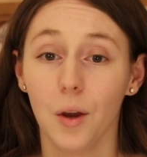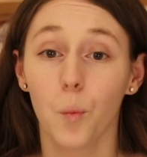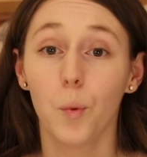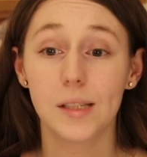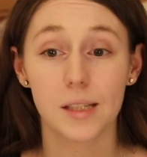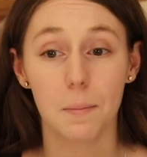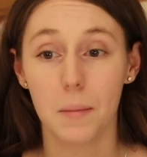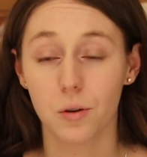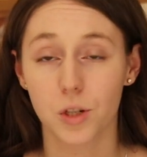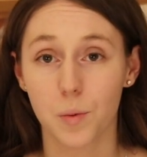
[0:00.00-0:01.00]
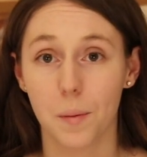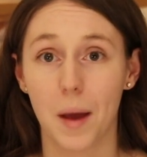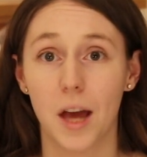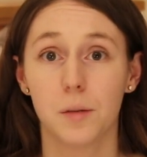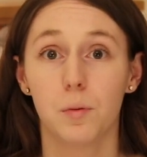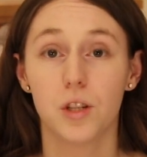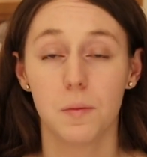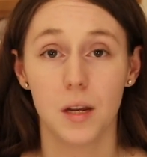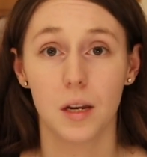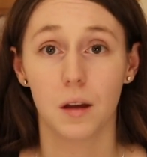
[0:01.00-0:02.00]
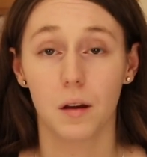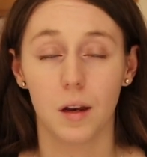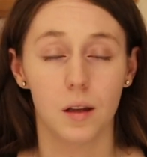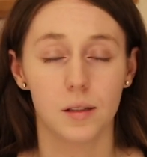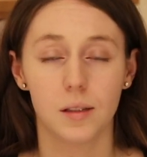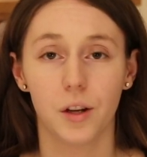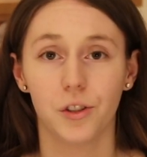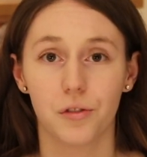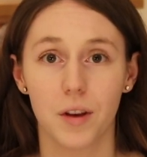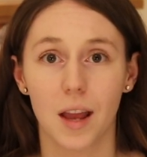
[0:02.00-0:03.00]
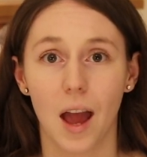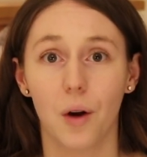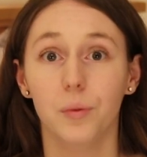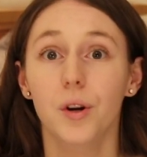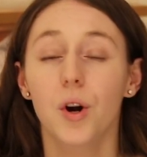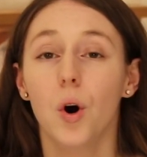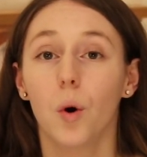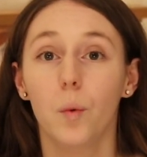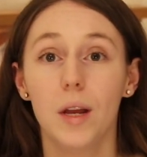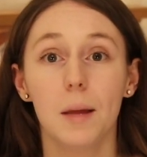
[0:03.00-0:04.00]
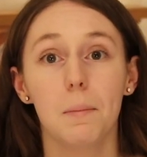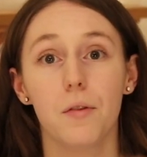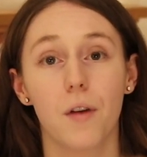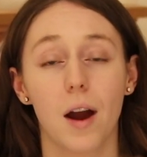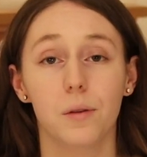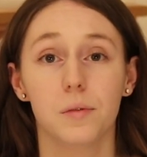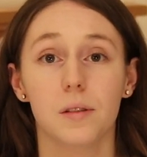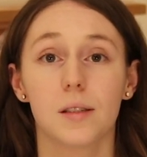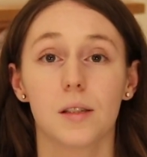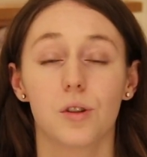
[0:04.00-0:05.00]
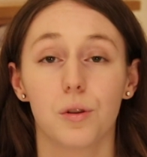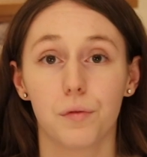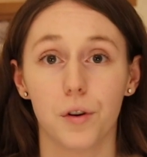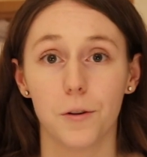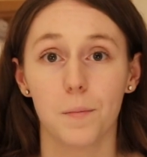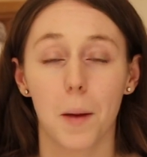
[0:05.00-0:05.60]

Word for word: whisking me onto a bed, putting me in a, in a surgery gown, wheeling me round to the room.